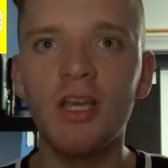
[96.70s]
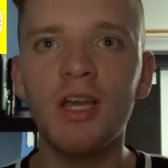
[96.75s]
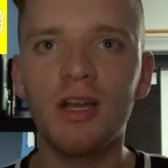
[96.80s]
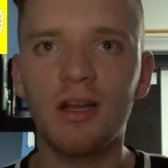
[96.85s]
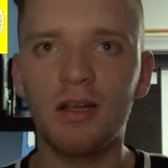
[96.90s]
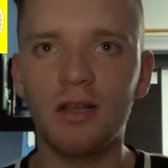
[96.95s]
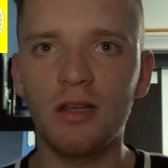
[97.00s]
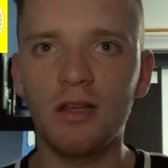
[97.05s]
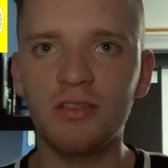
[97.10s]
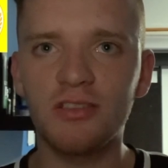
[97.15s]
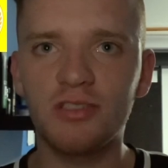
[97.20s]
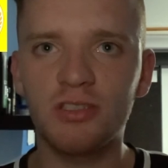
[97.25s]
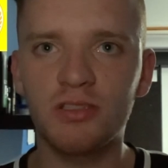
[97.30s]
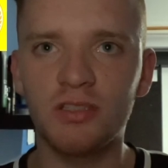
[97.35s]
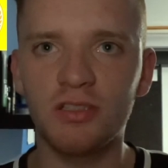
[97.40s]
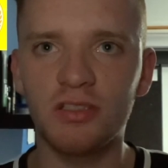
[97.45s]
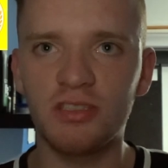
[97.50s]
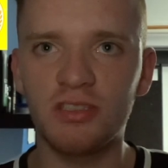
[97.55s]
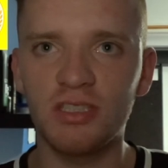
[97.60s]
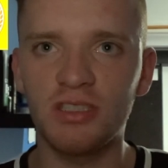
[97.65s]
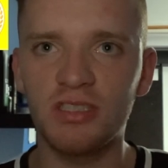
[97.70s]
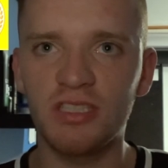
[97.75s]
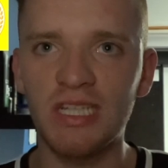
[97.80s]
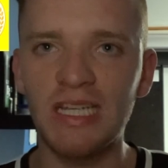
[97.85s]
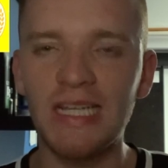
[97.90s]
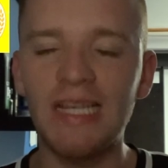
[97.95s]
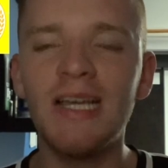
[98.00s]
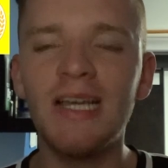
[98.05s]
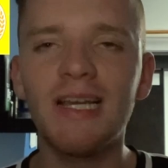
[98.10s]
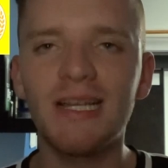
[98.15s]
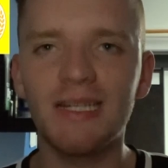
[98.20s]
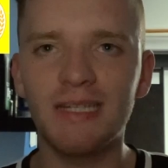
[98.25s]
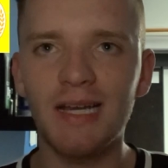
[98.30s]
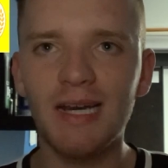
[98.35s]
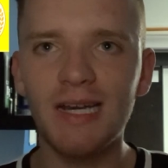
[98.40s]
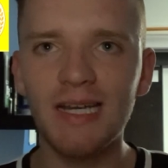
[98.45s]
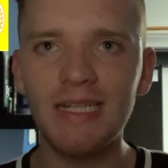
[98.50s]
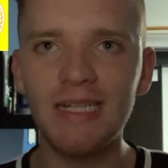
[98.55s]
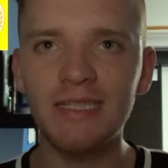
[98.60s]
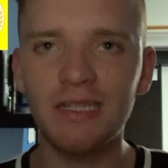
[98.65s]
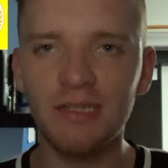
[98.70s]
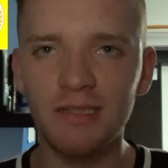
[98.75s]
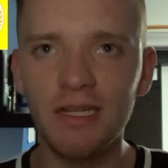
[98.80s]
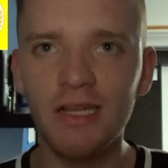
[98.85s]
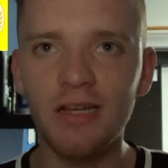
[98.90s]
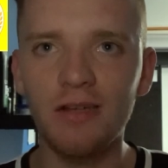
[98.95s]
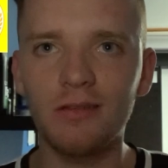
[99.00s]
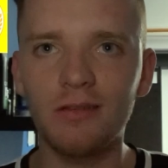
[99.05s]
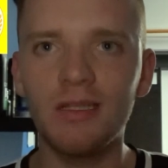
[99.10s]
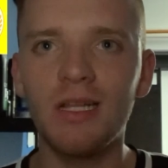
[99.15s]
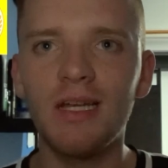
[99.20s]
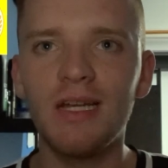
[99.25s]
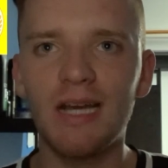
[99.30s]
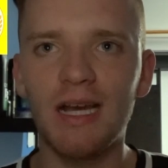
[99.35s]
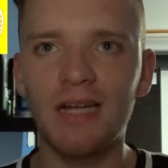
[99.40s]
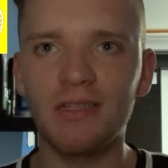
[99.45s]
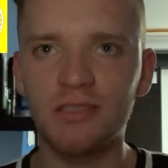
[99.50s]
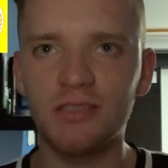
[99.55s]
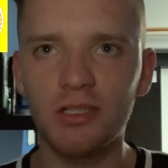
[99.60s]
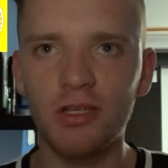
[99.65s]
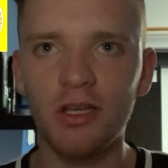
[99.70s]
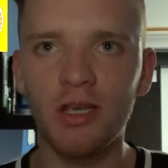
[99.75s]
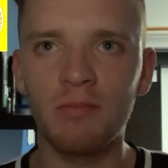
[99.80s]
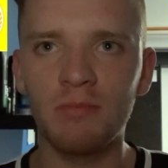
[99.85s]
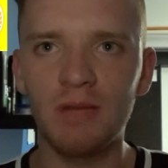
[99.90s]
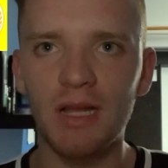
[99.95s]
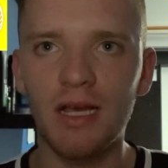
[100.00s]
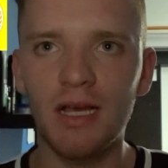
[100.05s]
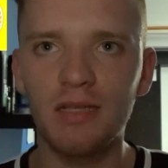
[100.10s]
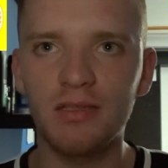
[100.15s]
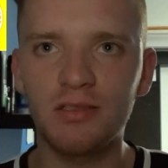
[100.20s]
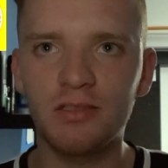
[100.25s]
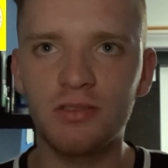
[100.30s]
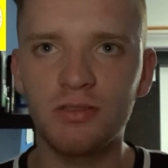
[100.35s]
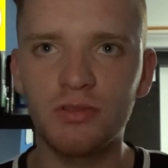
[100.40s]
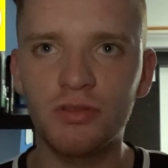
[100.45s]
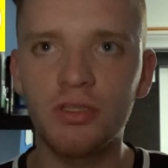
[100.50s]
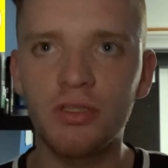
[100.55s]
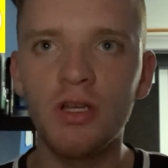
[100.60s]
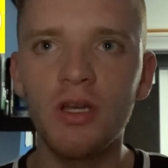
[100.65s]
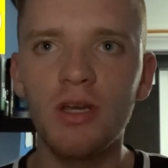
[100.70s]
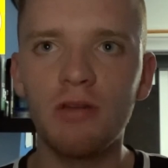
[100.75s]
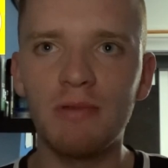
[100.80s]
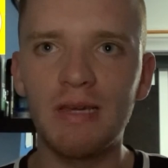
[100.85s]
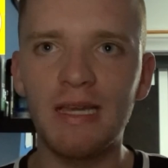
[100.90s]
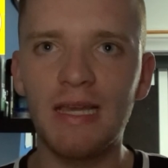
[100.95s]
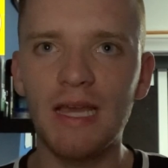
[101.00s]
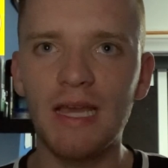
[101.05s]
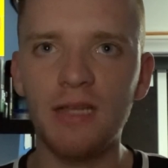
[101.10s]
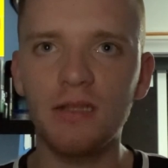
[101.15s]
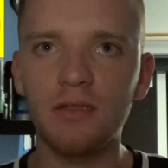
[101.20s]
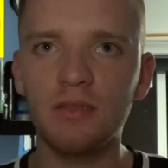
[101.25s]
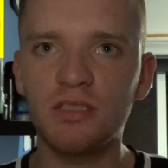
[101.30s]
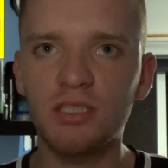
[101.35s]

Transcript: Gloucester City 9-0 at home last weekend.